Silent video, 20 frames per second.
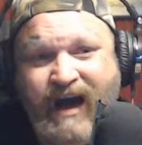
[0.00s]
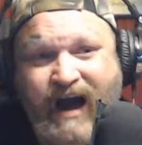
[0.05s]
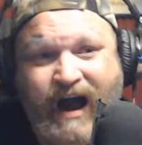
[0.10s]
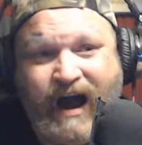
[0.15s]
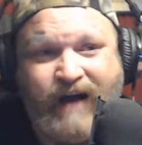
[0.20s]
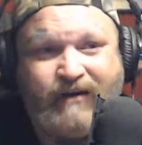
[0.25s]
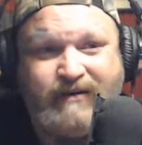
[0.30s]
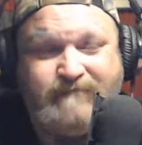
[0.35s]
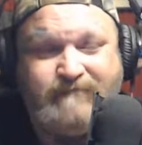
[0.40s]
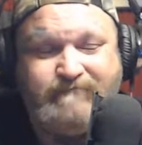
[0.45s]

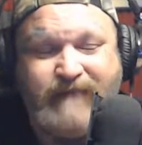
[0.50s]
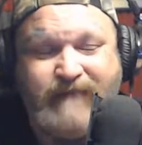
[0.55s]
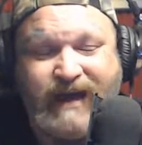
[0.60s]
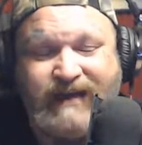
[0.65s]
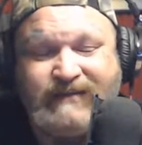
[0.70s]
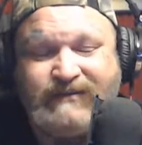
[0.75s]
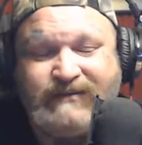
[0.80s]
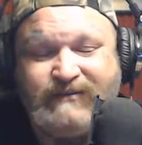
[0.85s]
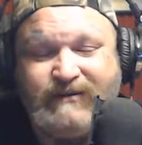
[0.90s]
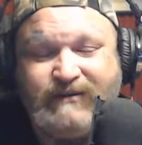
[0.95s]
Our
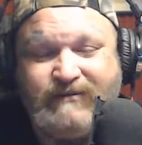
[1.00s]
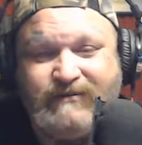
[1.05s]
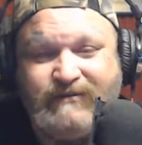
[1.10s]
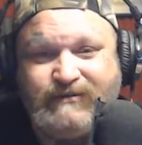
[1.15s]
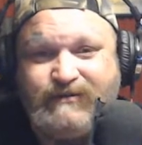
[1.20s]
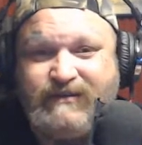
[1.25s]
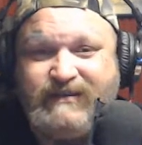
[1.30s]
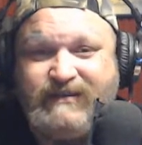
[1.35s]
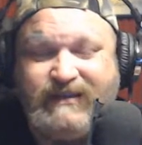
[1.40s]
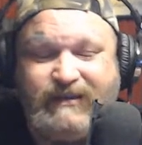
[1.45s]
ambassador
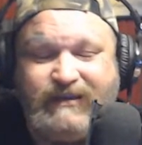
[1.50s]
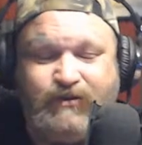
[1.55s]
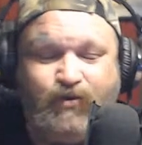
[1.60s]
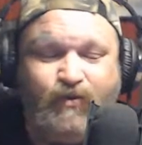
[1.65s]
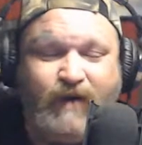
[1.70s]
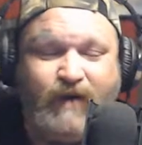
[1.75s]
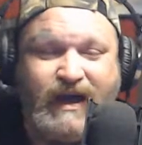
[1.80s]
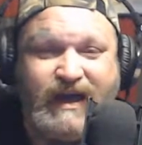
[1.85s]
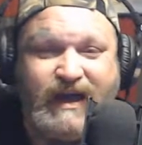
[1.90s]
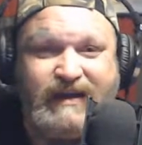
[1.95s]
to the
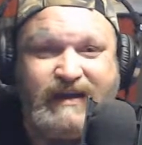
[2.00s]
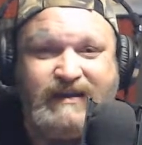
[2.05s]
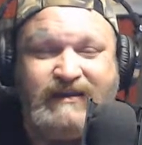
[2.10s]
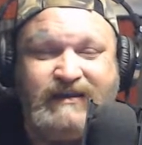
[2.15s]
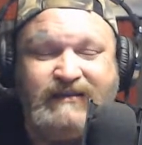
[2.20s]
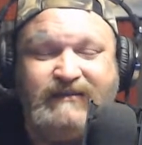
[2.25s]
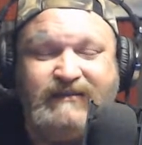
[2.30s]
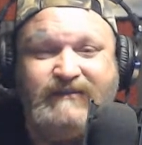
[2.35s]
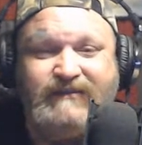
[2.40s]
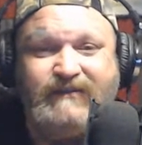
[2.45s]

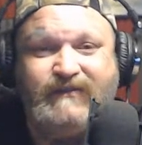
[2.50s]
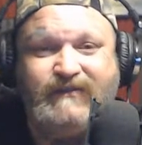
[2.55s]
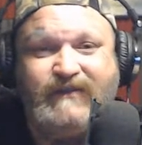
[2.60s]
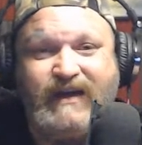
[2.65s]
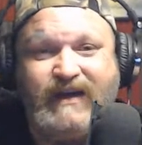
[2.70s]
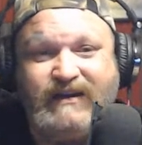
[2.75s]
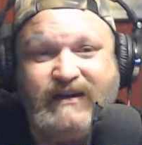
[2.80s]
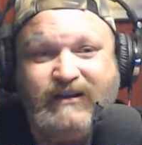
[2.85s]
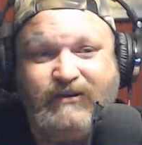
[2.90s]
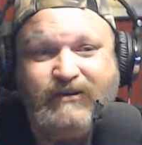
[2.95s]
UN
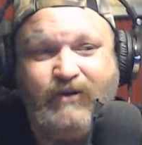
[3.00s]
said,